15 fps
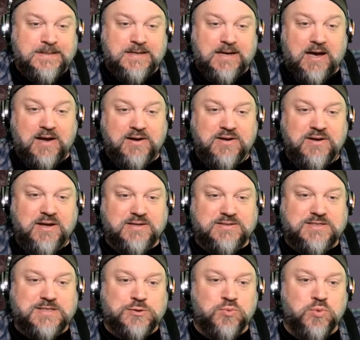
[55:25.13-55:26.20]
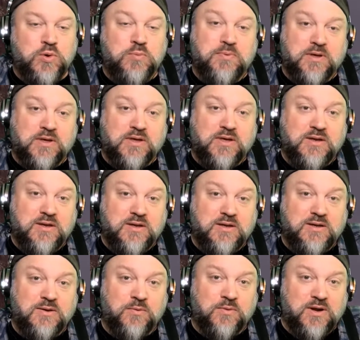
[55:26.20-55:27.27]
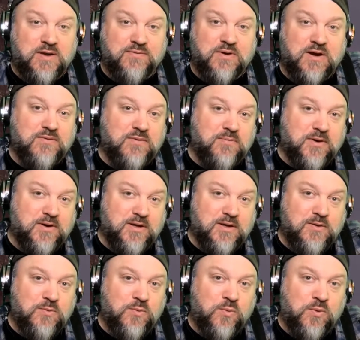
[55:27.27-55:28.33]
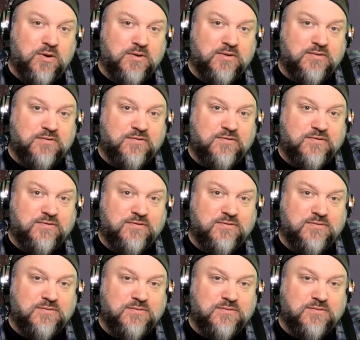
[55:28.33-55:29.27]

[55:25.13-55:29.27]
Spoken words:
I did not swoop in whenever everybody was